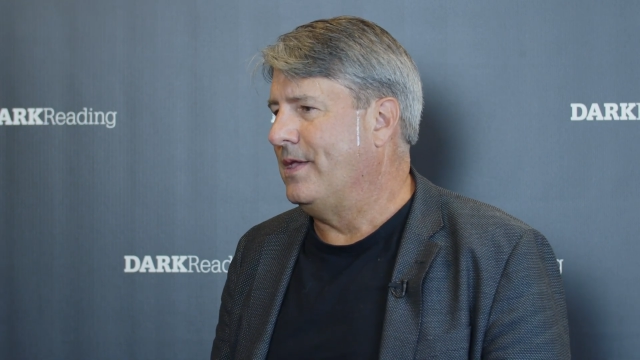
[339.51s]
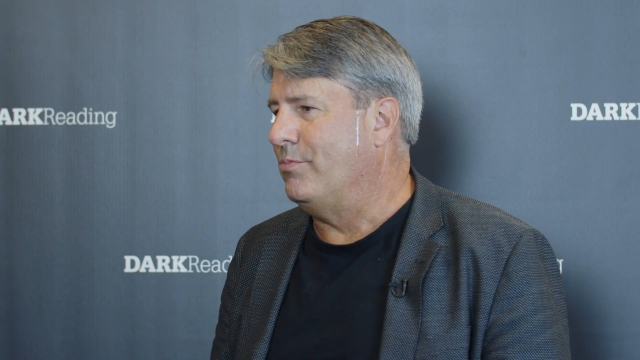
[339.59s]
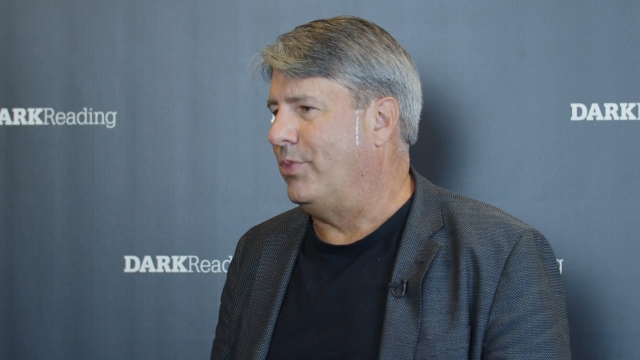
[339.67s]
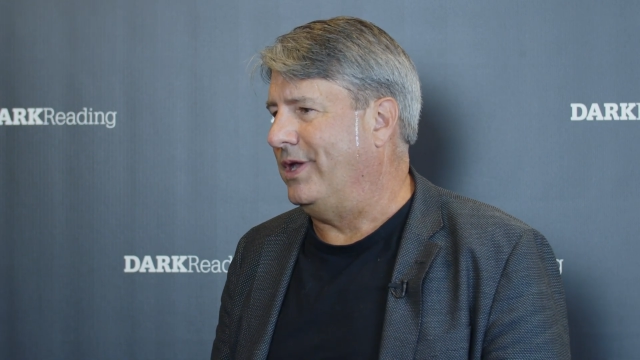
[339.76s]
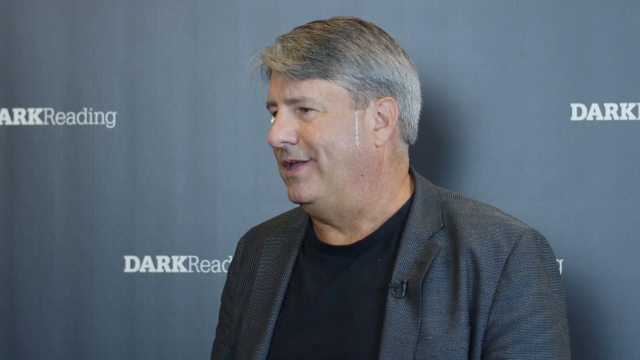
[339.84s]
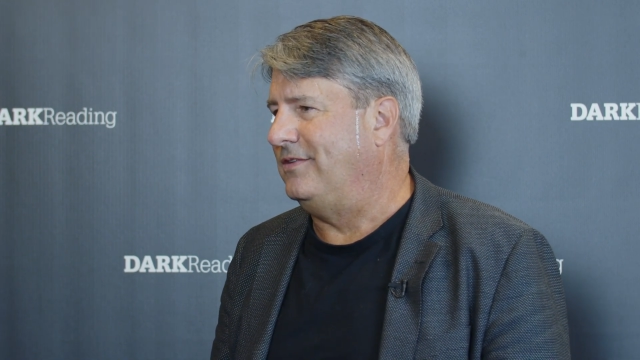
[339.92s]

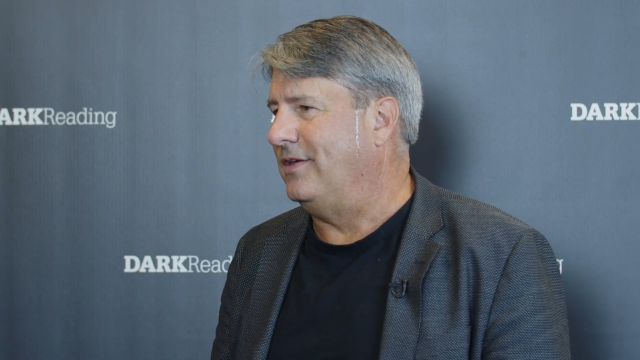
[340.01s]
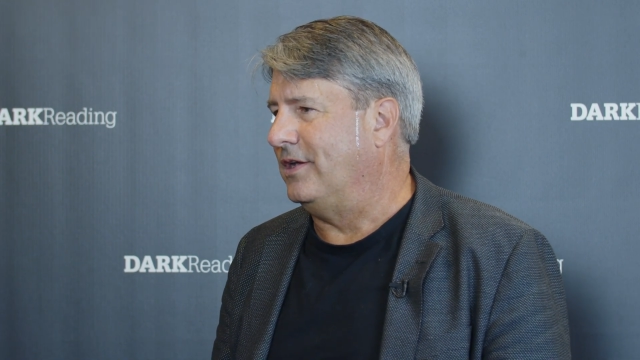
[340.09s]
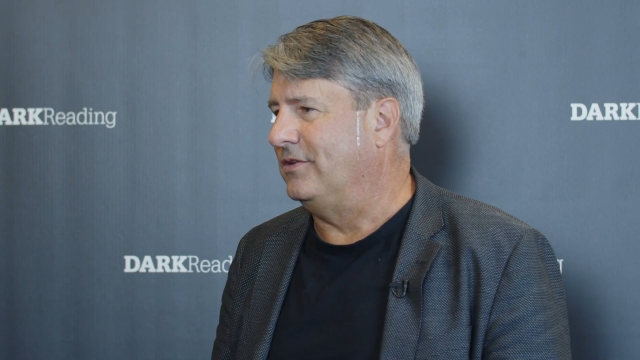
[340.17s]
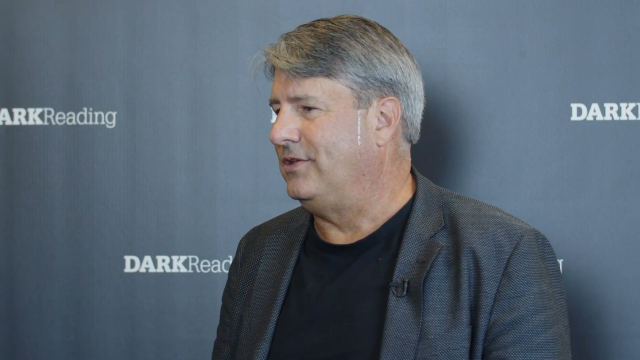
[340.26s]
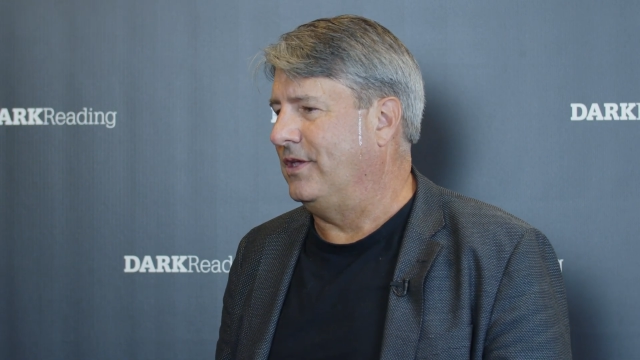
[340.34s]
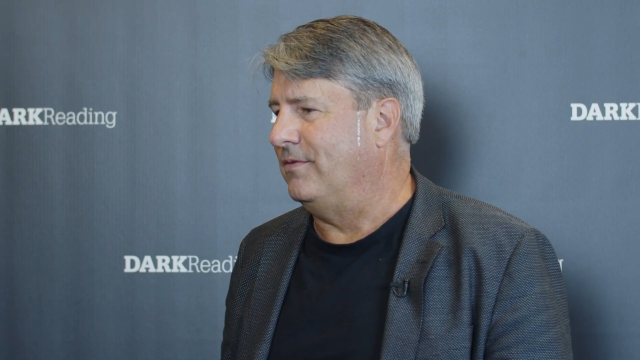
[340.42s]
But it
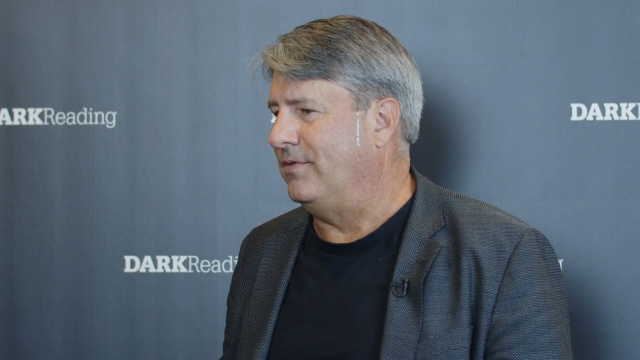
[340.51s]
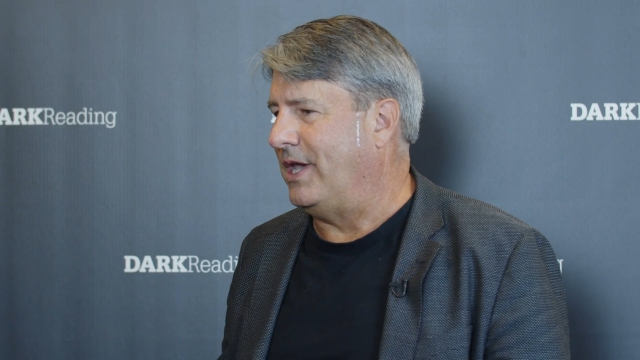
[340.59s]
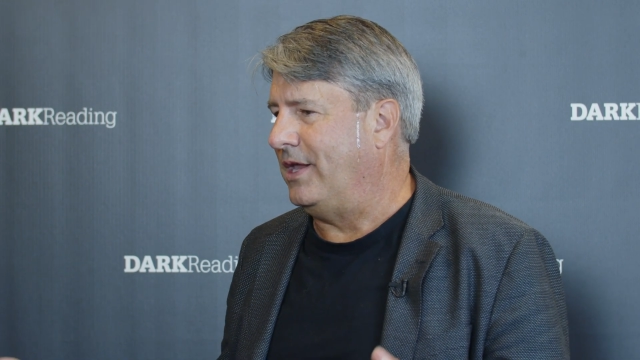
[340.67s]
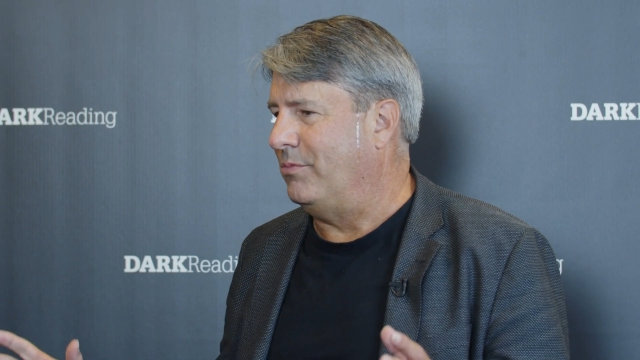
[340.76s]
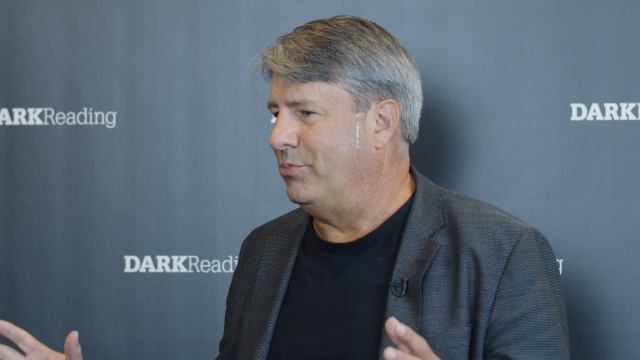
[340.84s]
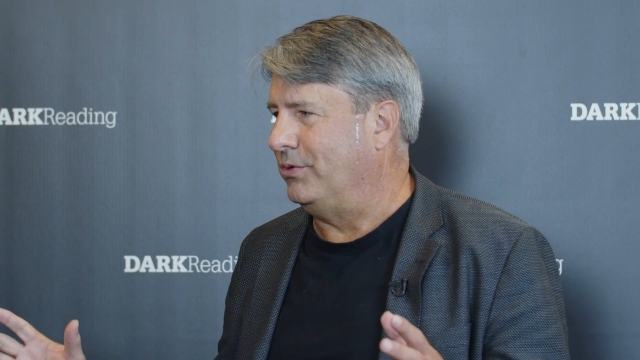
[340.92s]
does give
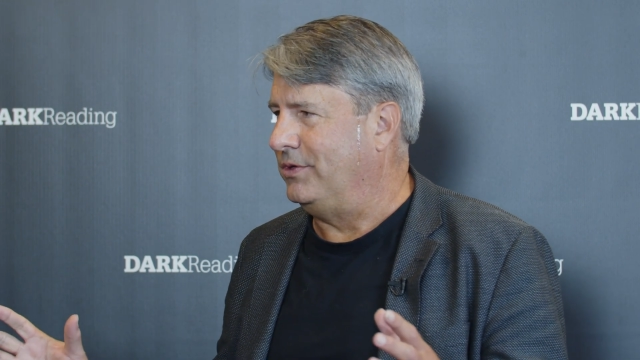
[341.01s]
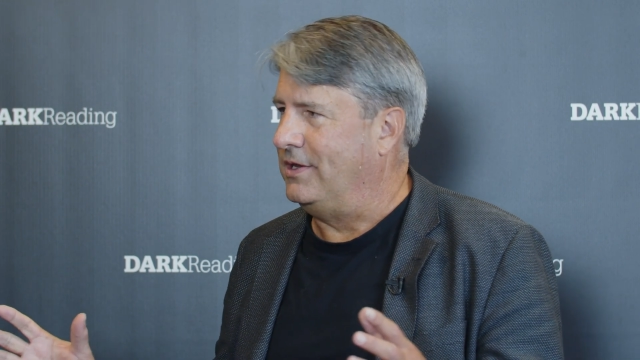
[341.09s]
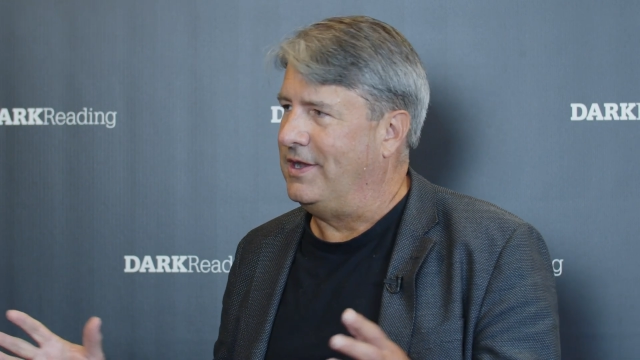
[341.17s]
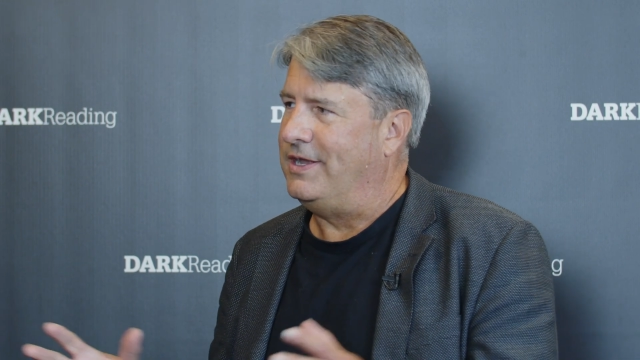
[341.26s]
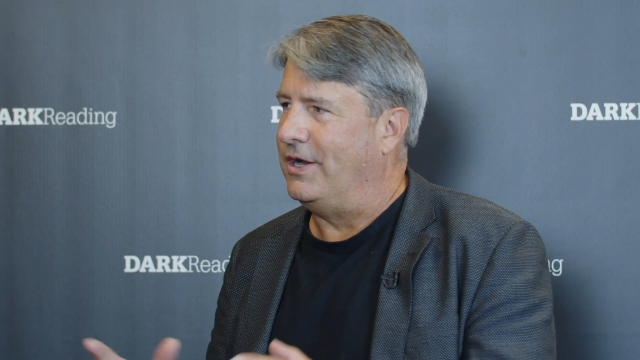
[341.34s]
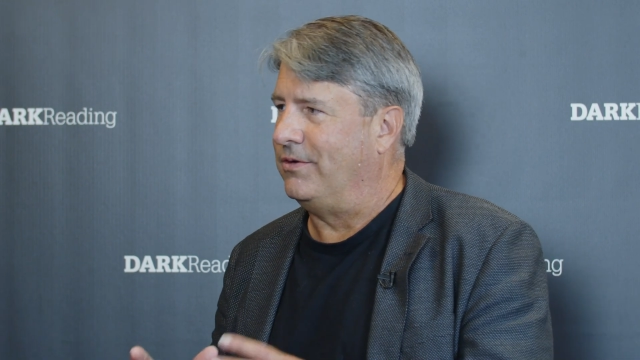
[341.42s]
that ability
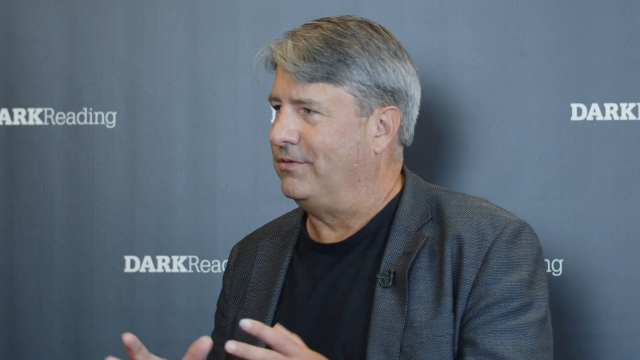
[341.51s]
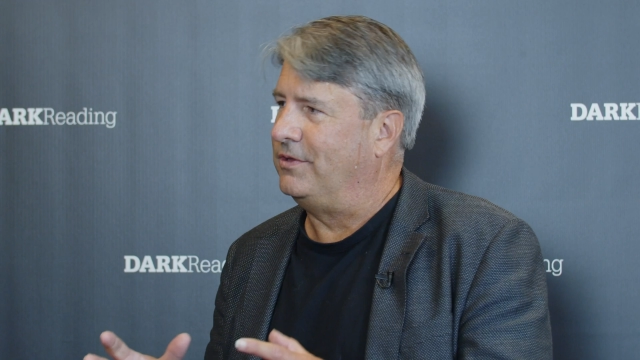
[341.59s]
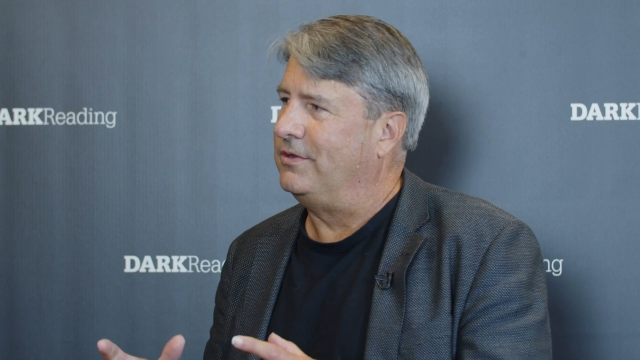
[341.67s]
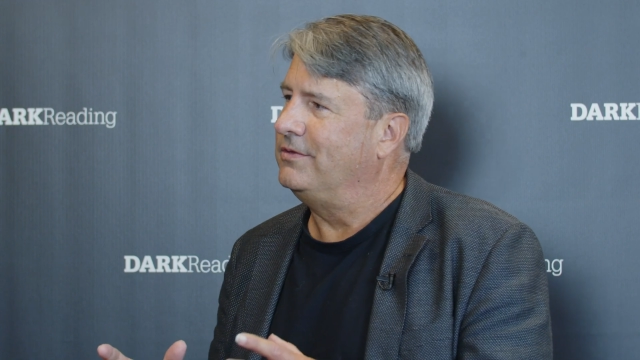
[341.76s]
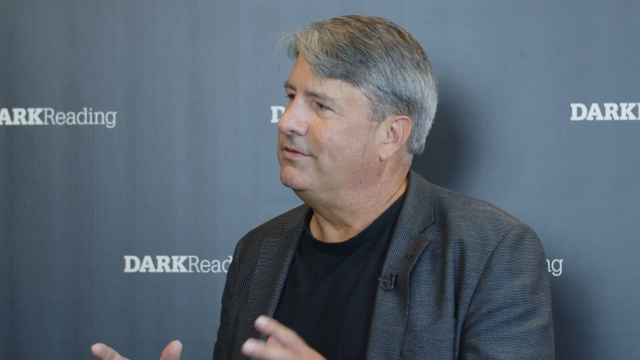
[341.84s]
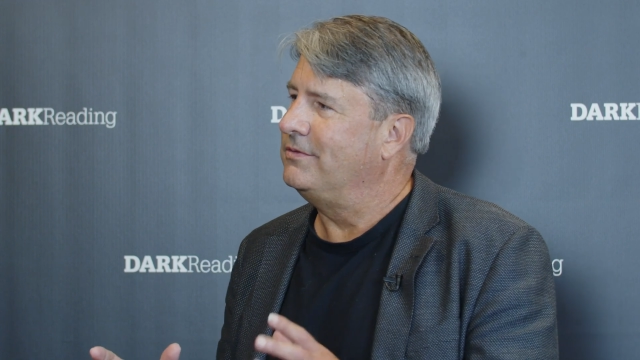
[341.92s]
to narrow the